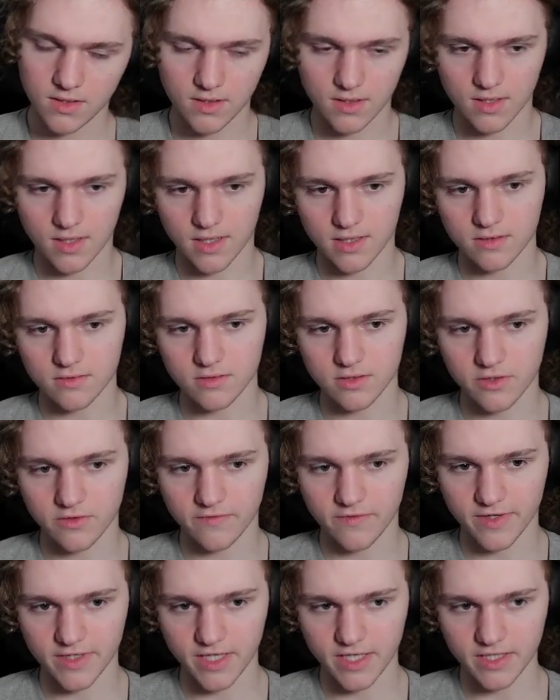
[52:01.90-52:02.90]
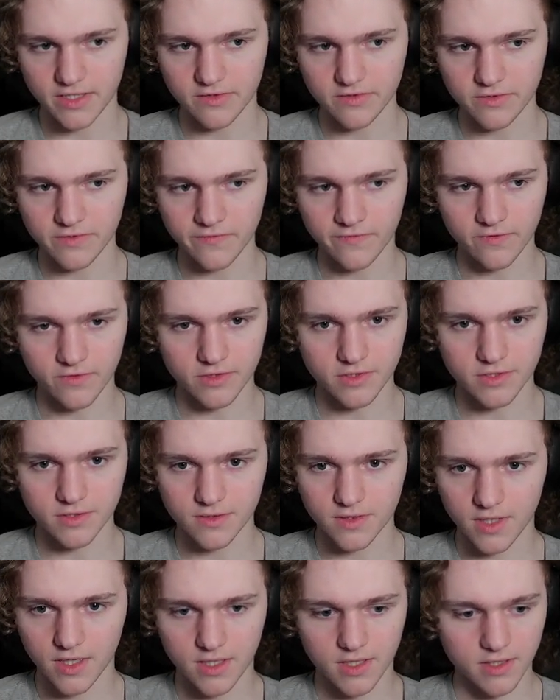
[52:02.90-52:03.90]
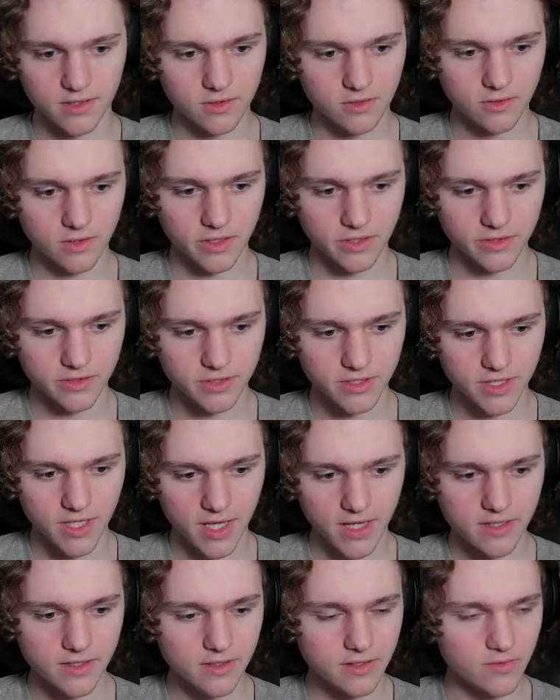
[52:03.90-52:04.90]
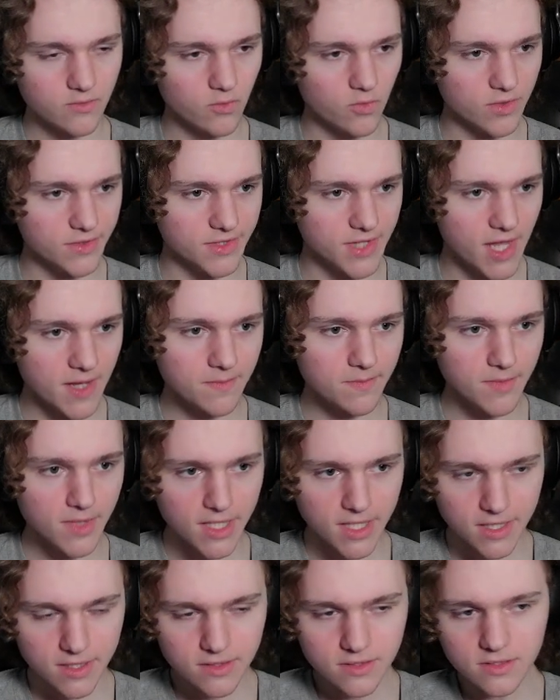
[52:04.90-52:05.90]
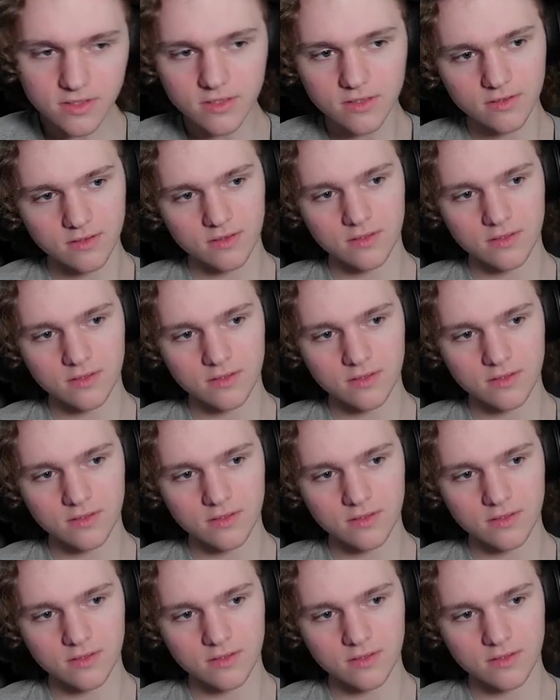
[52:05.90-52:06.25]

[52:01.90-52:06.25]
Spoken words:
I don't know if I need to use force or not. I don't understand what that means.